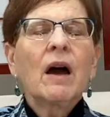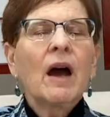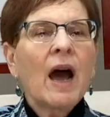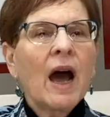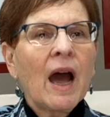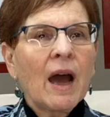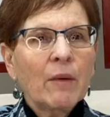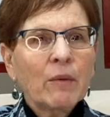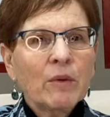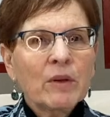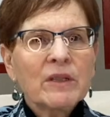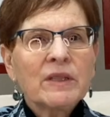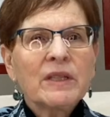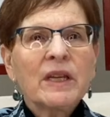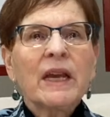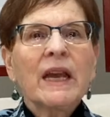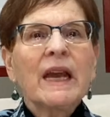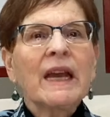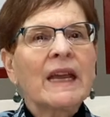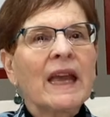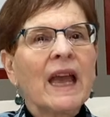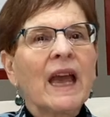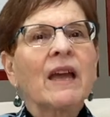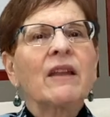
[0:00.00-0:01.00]
I would say,
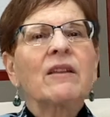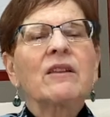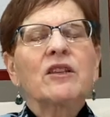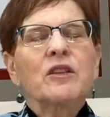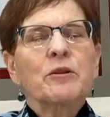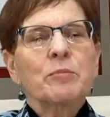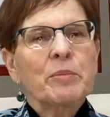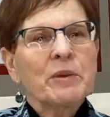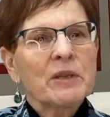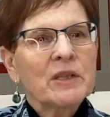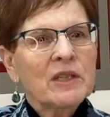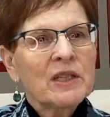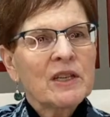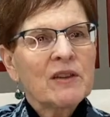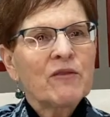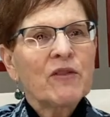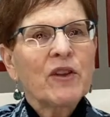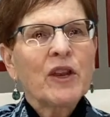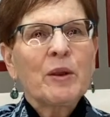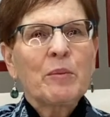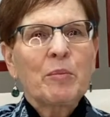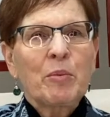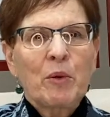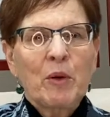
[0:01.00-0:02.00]
again,
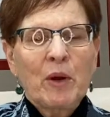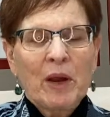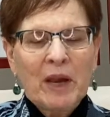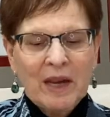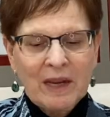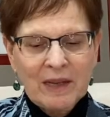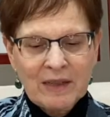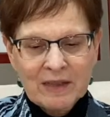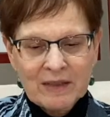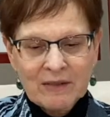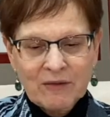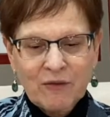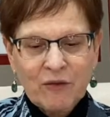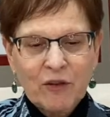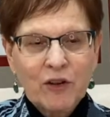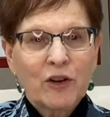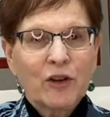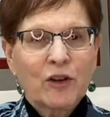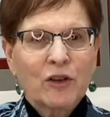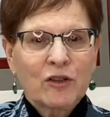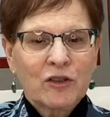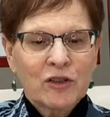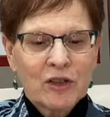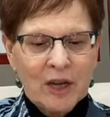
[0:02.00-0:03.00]
specific praise for
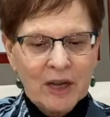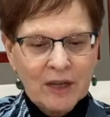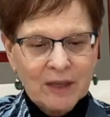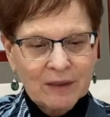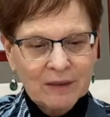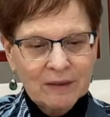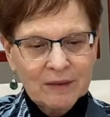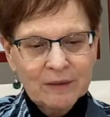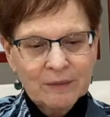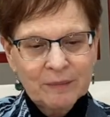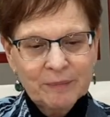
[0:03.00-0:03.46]
your child.